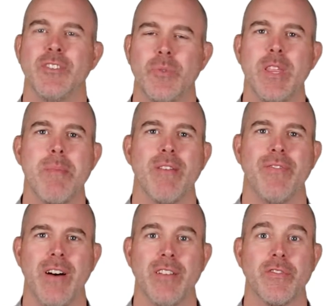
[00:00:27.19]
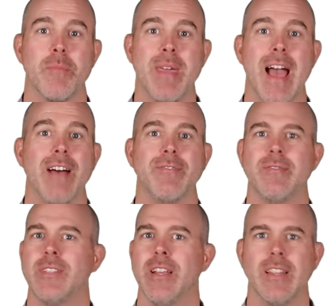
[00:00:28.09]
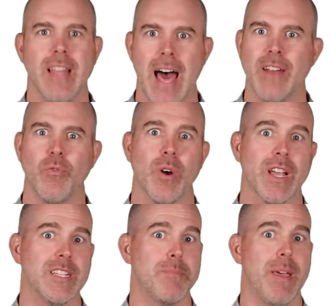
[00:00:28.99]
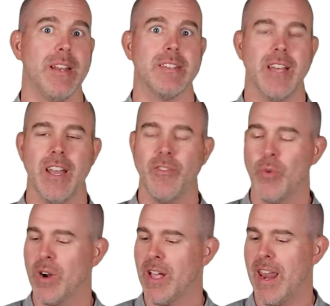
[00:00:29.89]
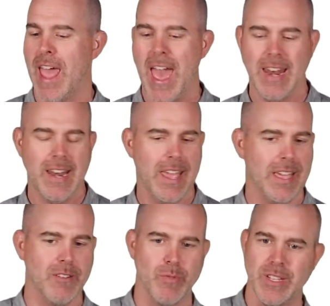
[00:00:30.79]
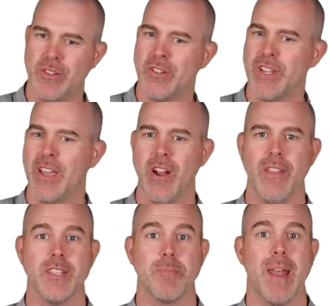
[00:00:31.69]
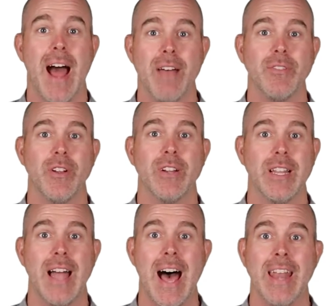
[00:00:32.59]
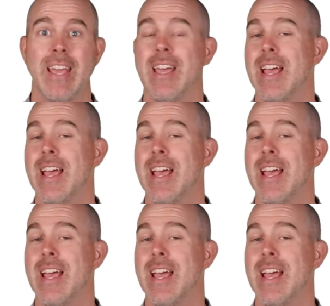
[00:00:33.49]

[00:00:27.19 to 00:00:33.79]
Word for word: it's really been fun for me. I've done a lot of work. It's been a ton of work at editing and researching and all this, but I've learned a lot.